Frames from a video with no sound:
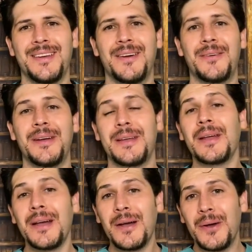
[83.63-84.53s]
All right,
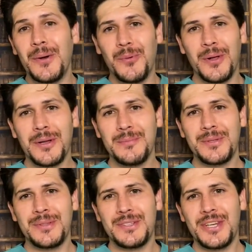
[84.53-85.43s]
Welcome
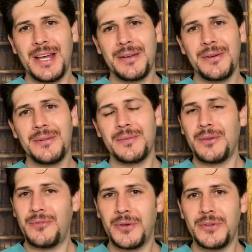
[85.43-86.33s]
to the channel.
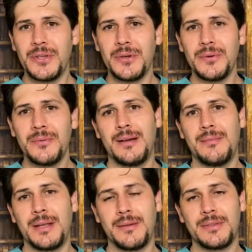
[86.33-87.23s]
If you're new,
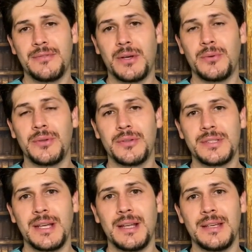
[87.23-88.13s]
my name is Facundo
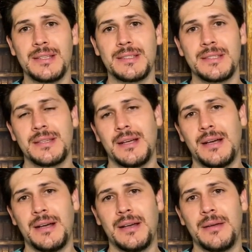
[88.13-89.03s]
Gonzalez,
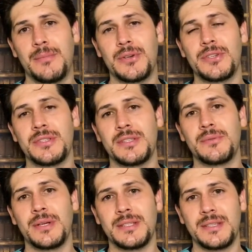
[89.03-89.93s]
uh, emergency
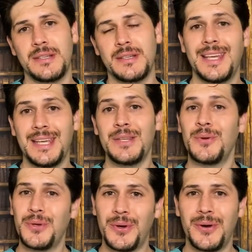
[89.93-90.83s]
resident in New
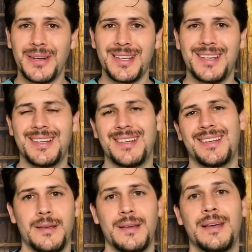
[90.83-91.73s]
York.
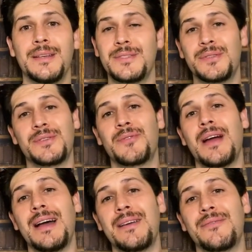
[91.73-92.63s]
And
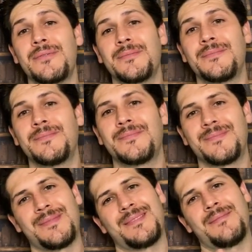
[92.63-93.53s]
subscribe,
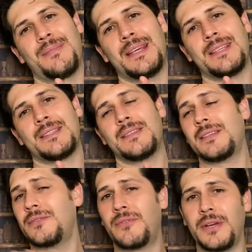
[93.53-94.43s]
please,
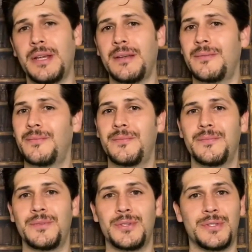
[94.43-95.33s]
it's free.
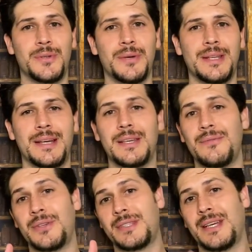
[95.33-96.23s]
Just do it, I'll
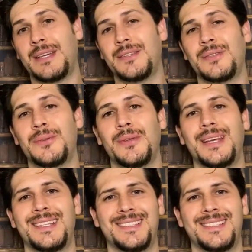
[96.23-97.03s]
give you a second to do that.